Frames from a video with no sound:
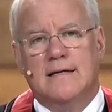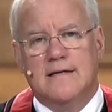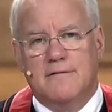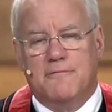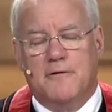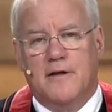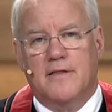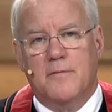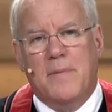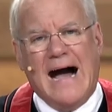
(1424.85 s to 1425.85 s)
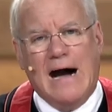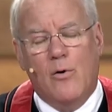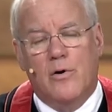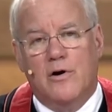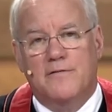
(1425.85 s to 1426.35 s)
different the
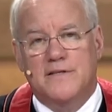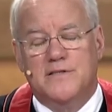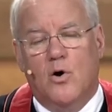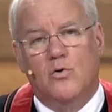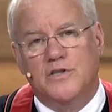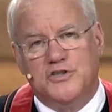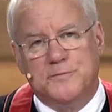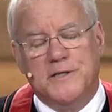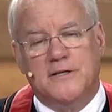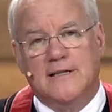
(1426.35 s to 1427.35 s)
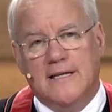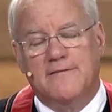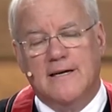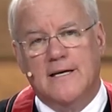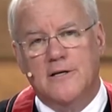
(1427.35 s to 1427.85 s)
power of His Holy Spirit
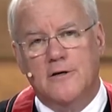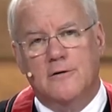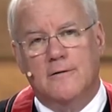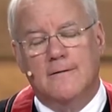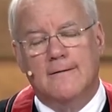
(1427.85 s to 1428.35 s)
living in you